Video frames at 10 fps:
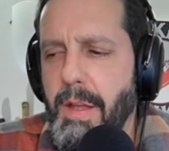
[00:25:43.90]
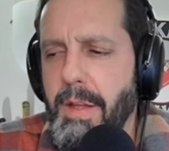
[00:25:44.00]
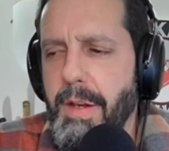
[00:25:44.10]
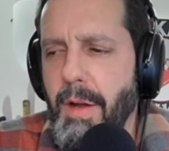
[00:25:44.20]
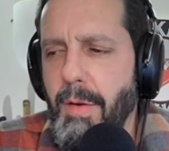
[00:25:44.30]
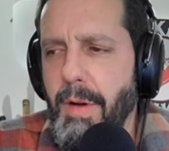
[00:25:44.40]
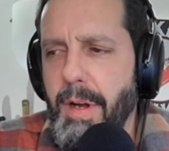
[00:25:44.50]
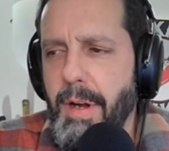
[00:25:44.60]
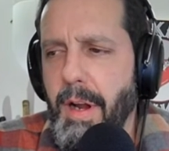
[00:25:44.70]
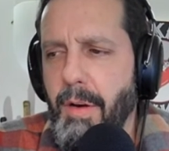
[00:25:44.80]
you know
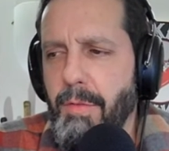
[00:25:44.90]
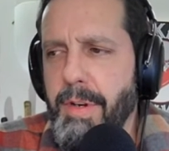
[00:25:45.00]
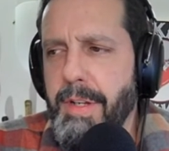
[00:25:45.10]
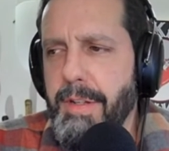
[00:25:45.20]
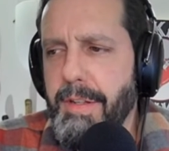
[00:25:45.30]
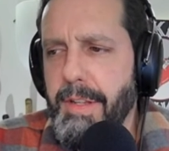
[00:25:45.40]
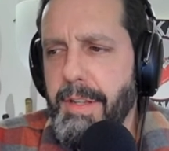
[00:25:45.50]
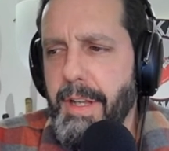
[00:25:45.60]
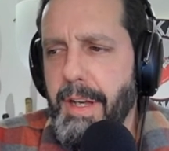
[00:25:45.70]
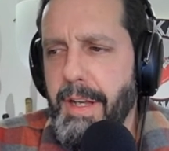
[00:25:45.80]
a, a
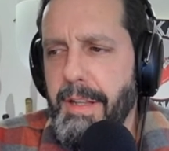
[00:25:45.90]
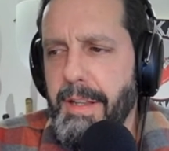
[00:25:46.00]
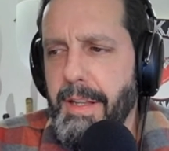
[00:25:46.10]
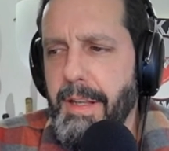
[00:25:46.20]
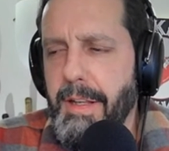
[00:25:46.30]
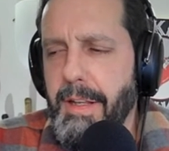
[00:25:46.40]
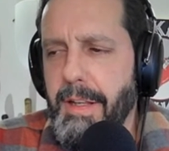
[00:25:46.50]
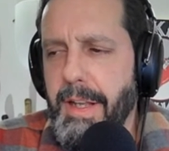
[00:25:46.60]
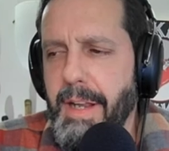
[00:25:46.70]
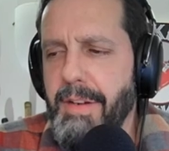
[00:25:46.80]
real uh,
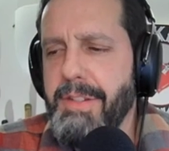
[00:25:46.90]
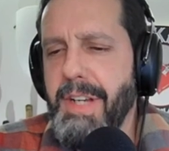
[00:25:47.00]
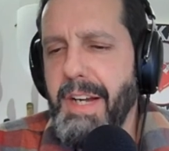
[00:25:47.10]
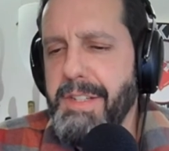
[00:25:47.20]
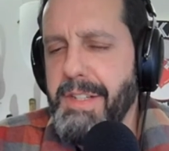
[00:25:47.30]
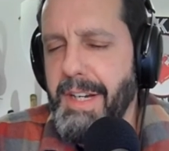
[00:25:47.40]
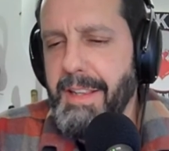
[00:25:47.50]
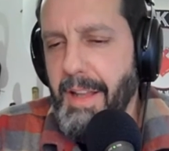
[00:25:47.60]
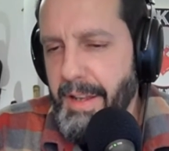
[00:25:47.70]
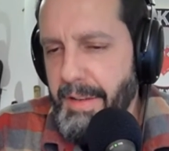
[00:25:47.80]
intersection
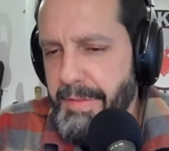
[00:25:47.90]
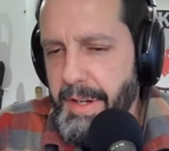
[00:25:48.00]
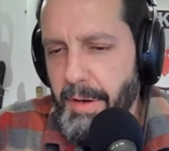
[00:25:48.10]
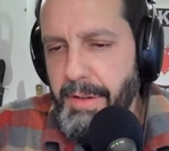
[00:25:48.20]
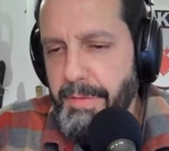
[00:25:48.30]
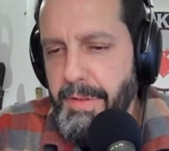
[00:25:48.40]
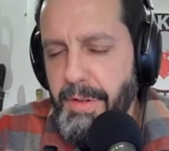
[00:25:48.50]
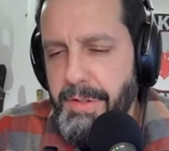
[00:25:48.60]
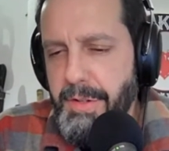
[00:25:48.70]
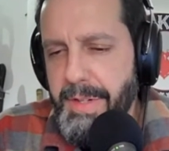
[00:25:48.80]
in life you know you,
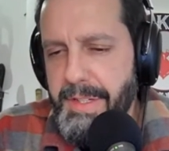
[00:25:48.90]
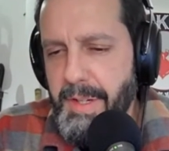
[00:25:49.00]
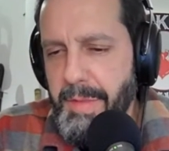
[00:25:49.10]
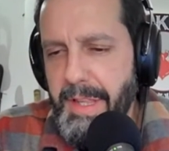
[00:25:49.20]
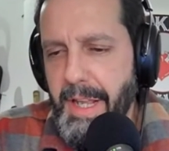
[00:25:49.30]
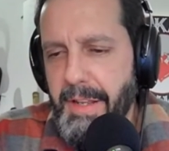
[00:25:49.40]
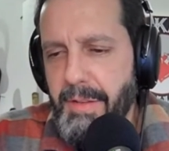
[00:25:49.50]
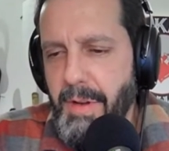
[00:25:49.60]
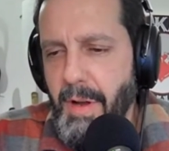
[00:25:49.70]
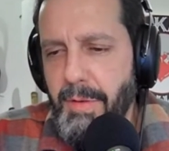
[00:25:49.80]
you're doing something that
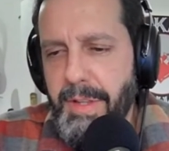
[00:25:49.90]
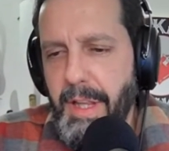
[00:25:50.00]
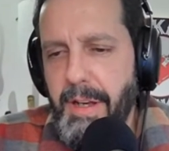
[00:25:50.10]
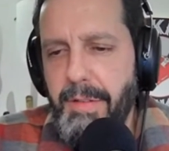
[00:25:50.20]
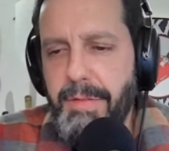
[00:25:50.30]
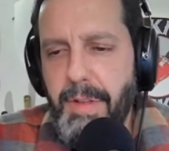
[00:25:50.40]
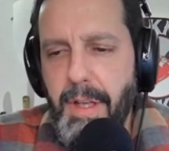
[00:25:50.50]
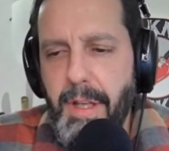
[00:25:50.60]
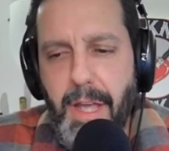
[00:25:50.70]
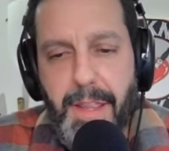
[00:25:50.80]
you know and love
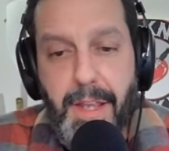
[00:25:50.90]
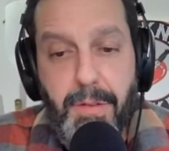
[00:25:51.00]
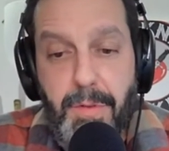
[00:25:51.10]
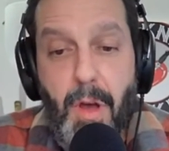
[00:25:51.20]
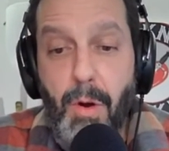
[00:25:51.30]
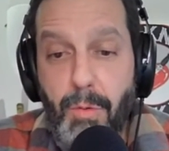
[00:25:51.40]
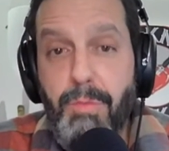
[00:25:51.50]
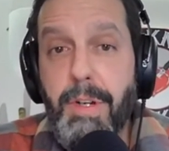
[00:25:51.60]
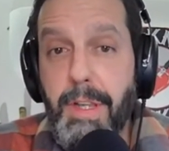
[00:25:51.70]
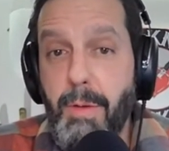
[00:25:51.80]
and that you know
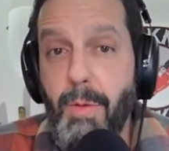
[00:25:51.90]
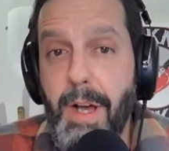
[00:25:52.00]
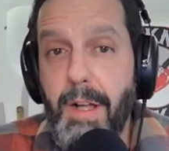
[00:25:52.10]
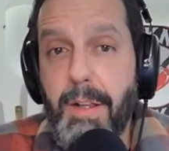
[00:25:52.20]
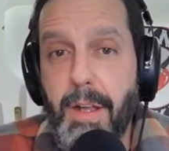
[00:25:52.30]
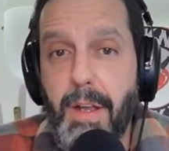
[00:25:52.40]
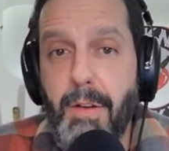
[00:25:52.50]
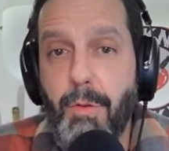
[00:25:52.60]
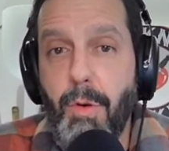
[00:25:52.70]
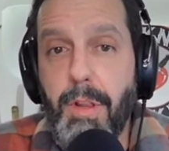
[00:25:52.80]
really well
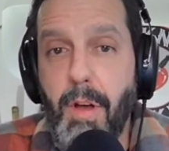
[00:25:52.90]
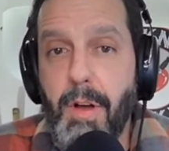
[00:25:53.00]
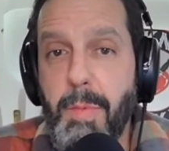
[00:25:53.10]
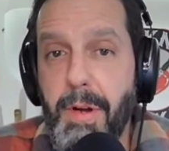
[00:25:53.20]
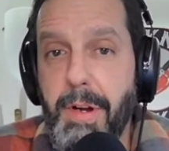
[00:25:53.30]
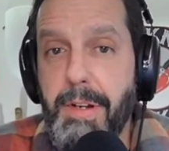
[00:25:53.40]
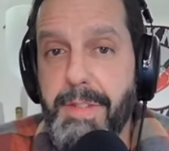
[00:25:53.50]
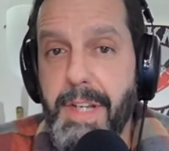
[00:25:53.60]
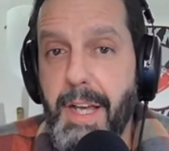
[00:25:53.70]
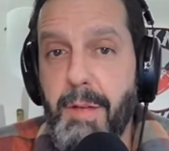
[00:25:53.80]
for a long period
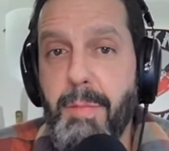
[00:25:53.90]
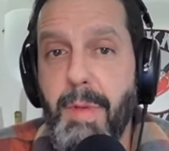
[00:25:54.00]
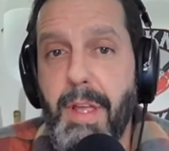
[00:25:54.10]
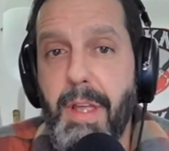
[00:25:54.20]
of time